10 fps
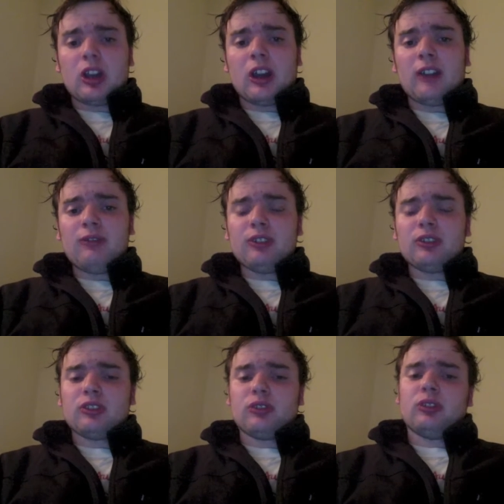I feel
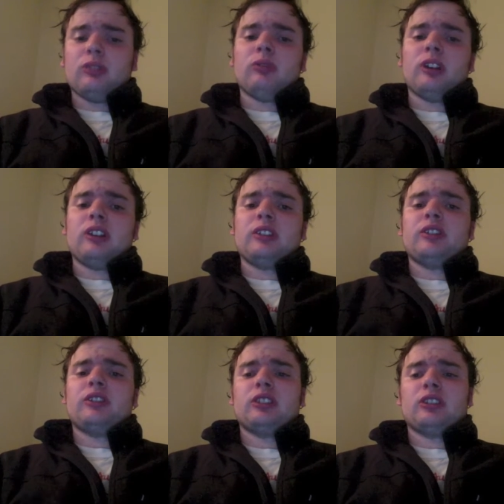it's only right
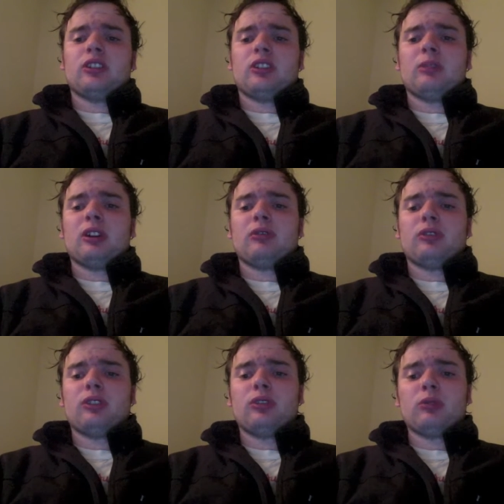to talk about
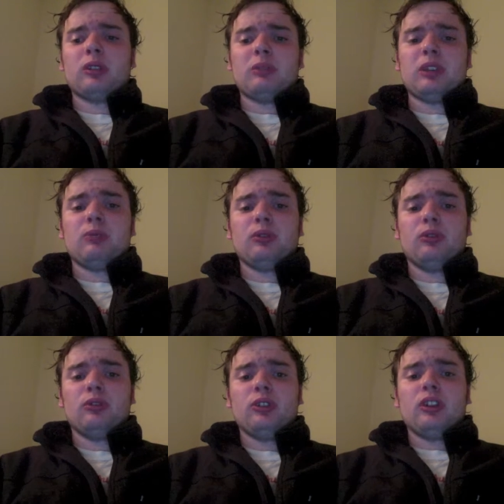three
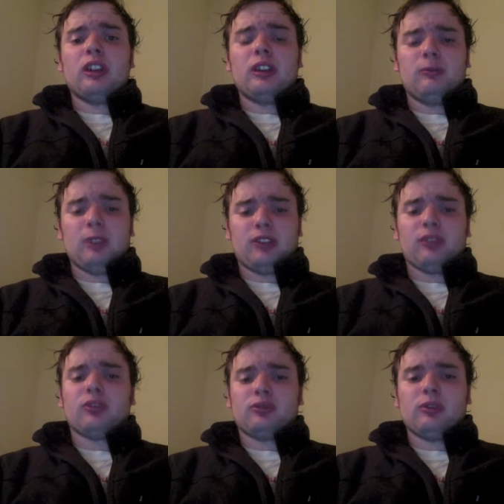people in Wrestle
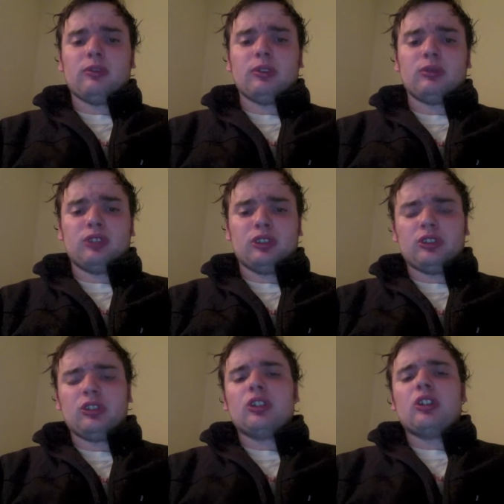Arts
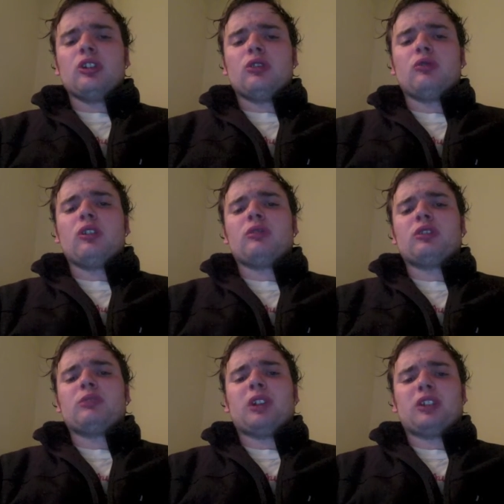Revolution who I
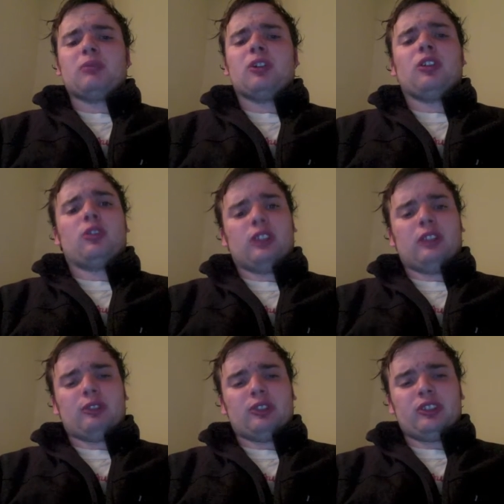respect upon all
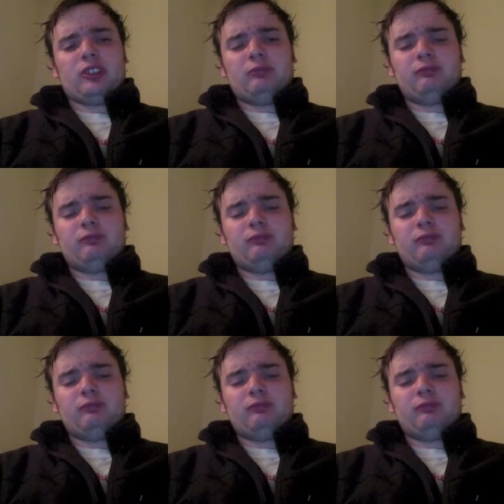levels.